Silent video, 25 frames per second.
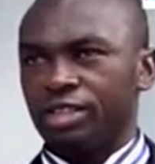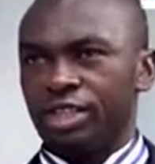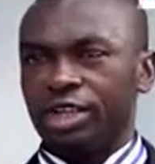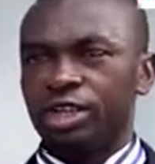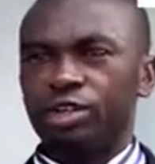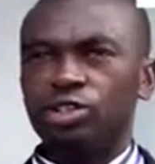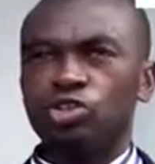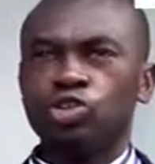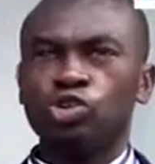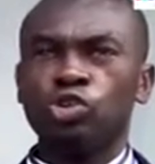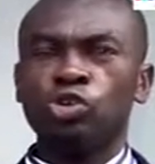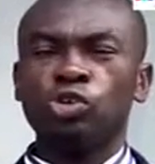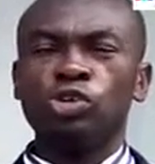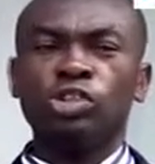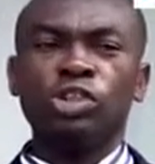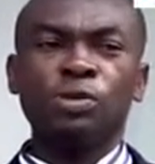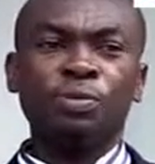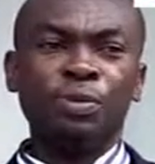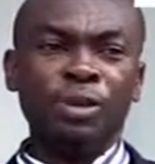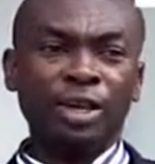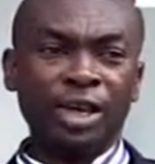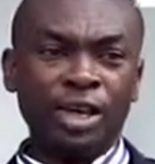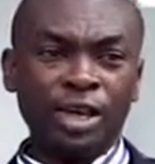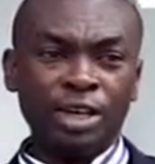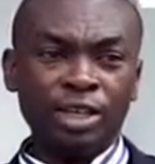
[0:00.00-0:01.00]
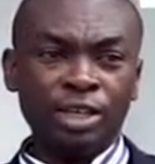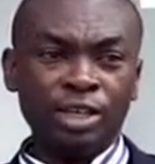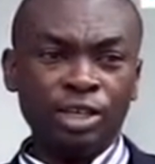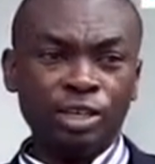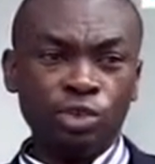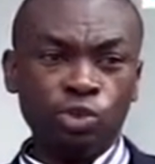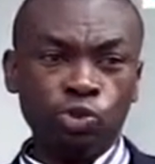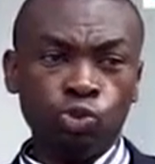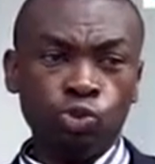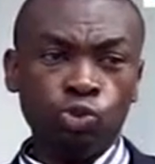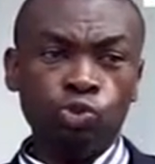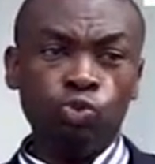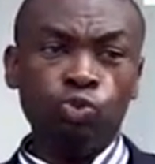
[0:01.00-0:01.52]
Exactly. So typically
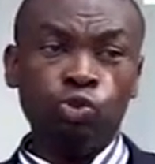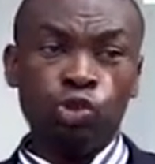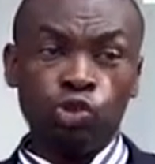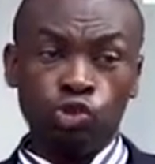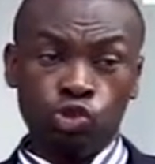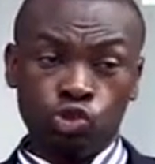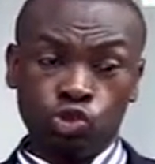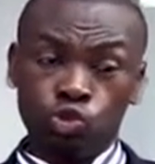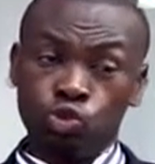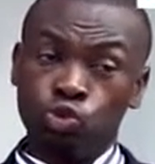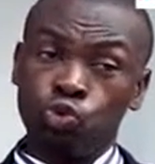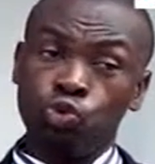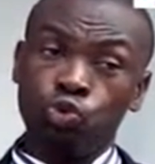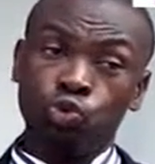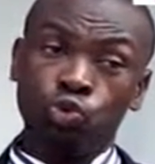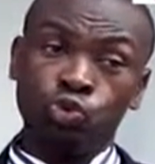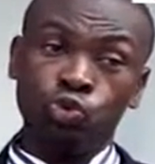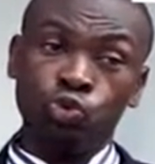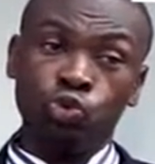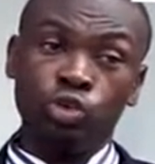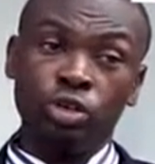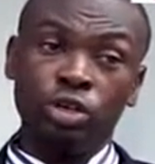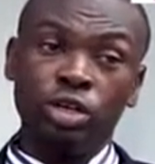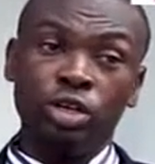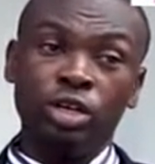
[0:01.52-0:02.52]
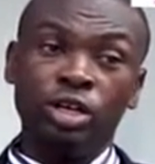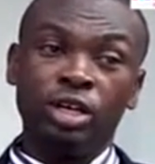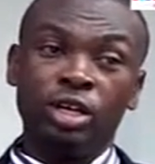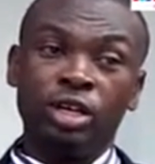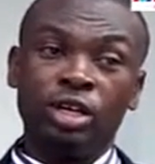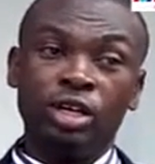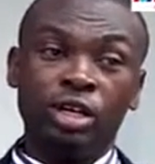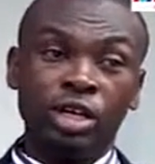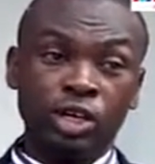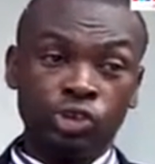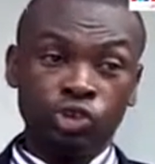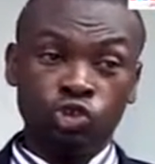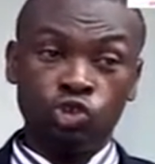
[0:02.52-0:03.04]
you would want to
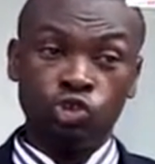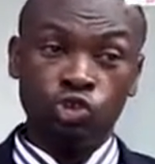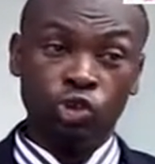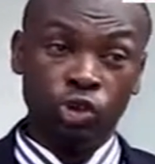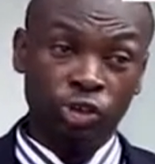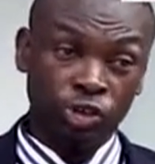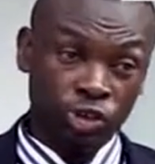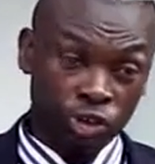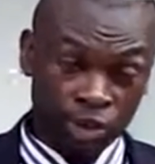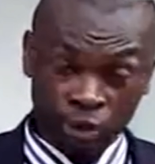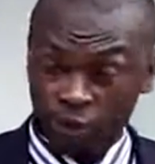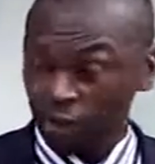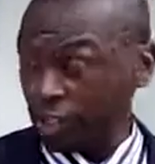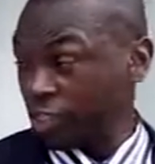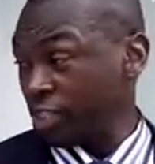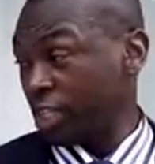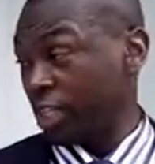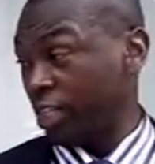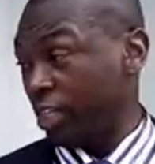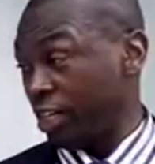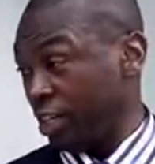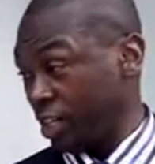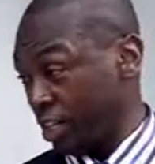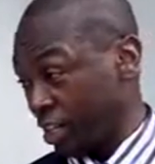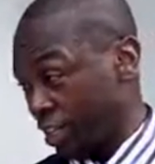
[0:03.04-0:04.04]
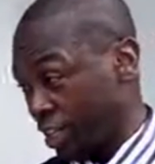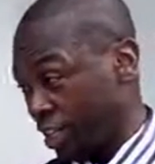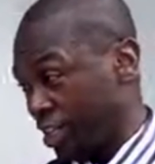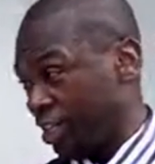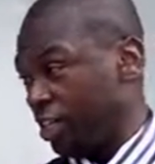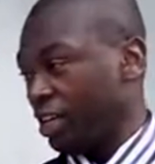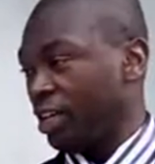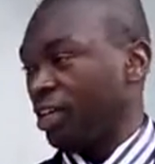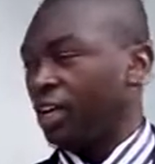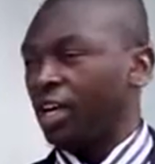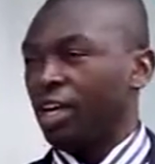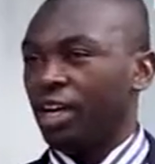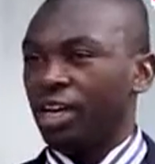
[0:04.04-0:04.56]
get to your nearest clinic
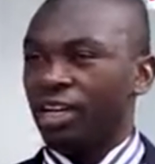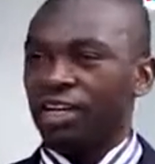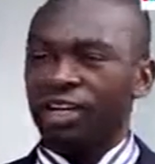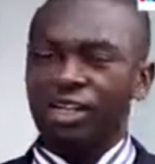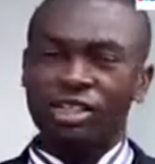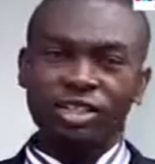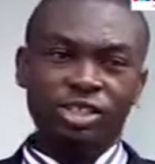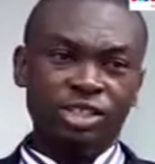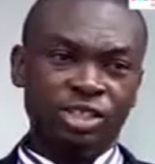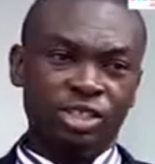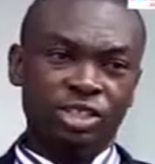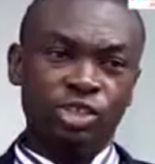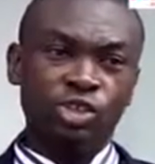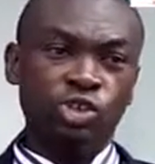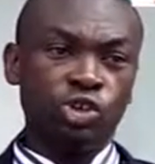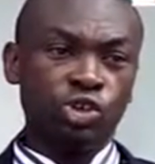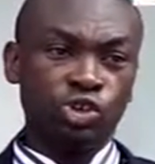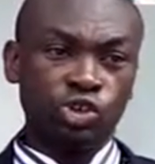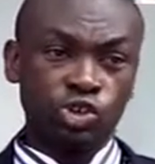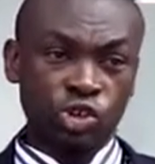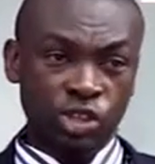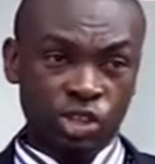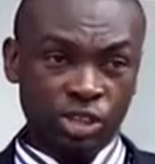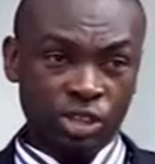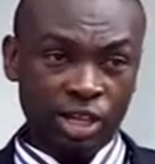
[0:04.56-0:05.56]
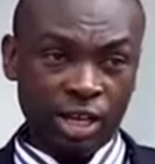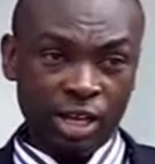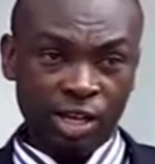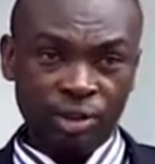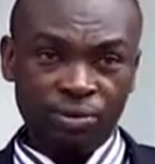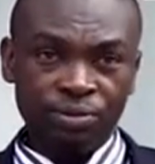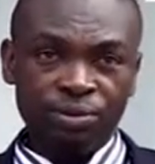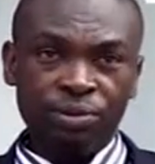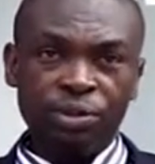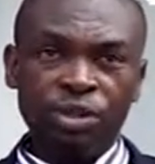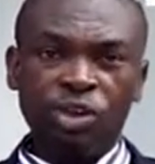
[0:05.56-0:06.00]
and then see your doctor,